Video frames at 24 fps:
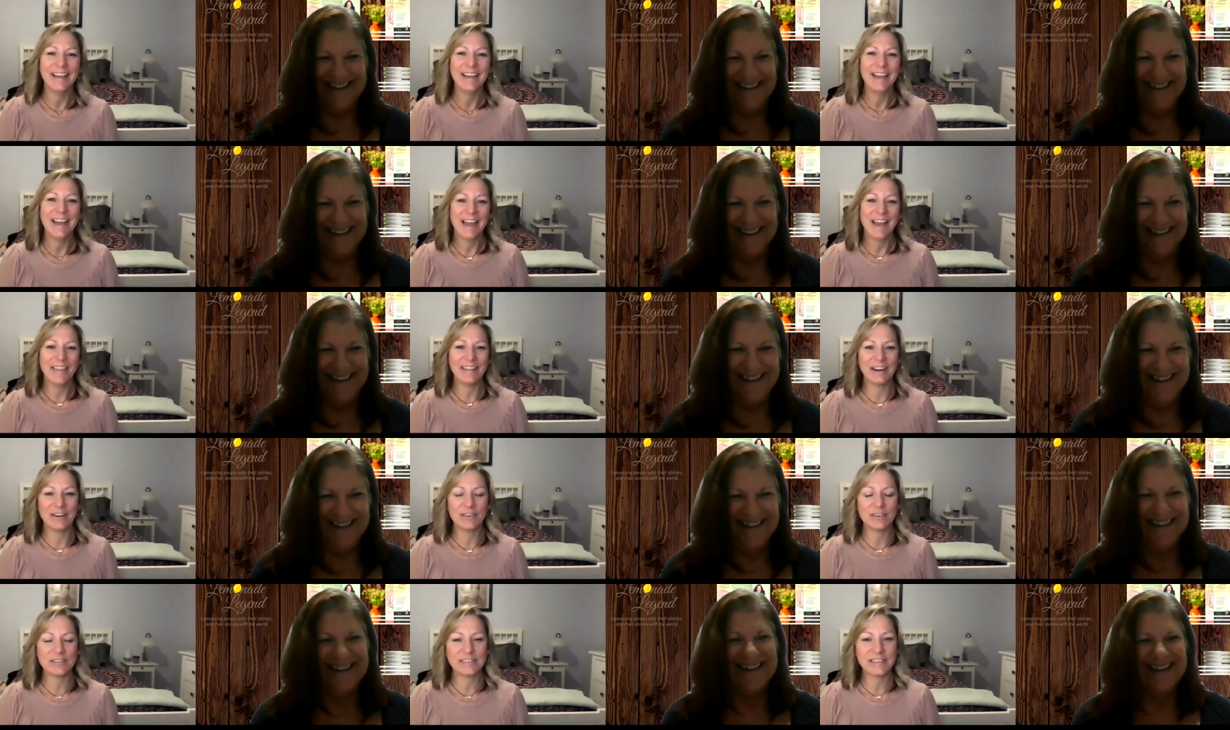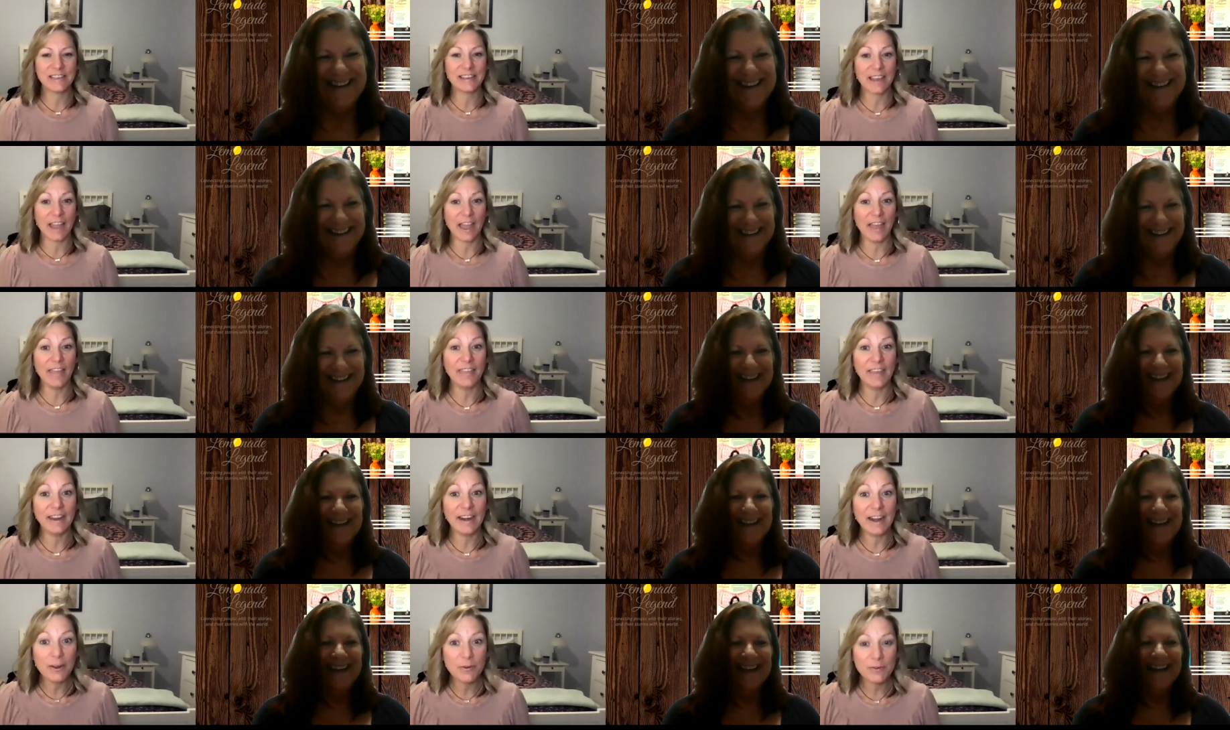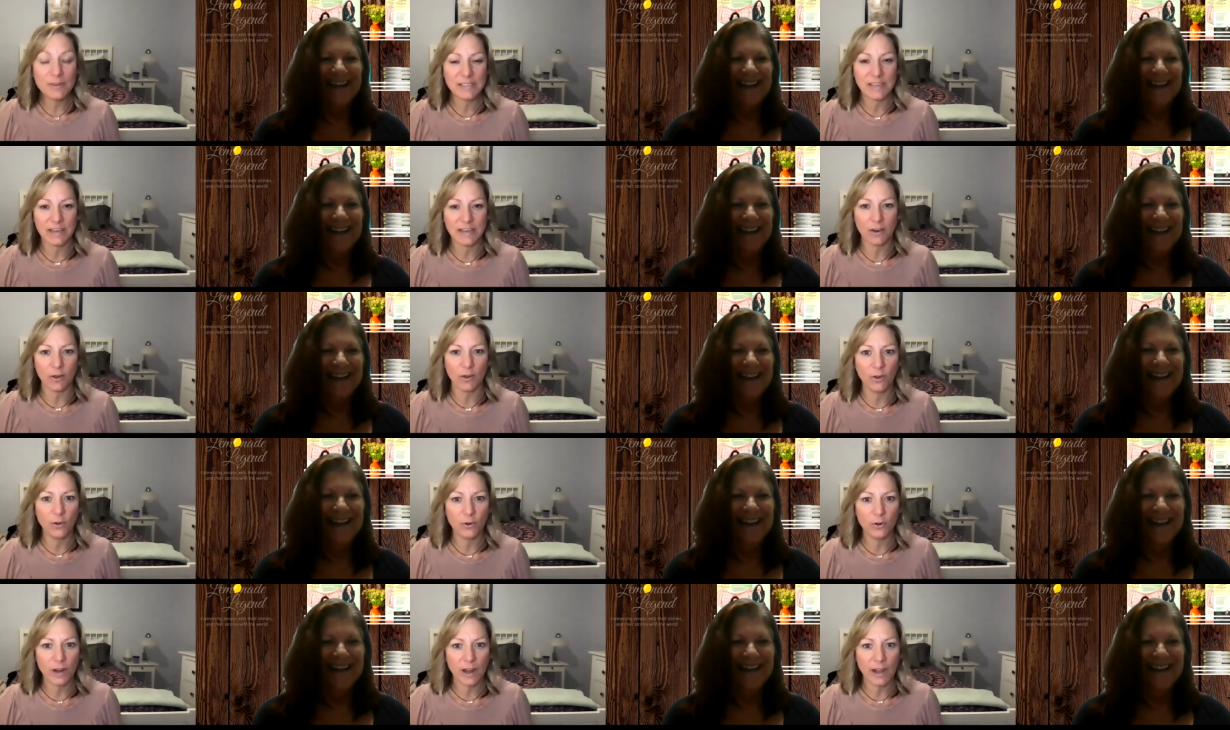Speaker 1: and then I was like, and then I was like,
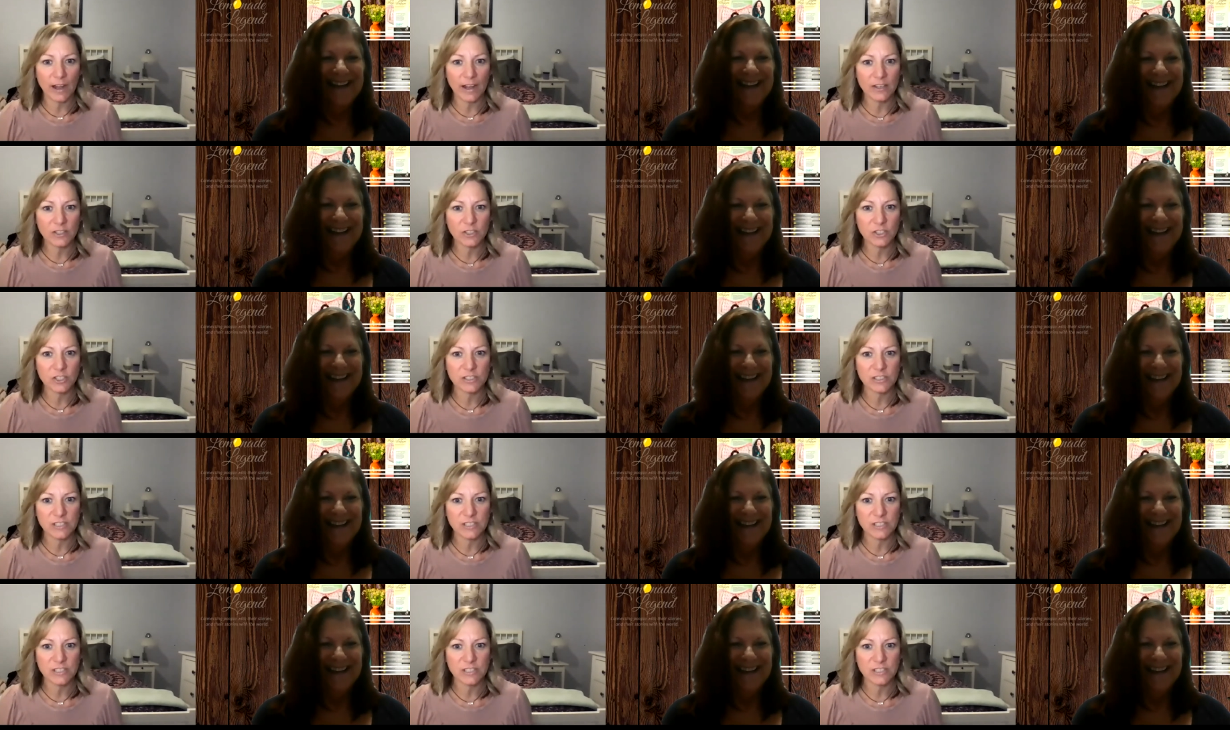oh gosh, is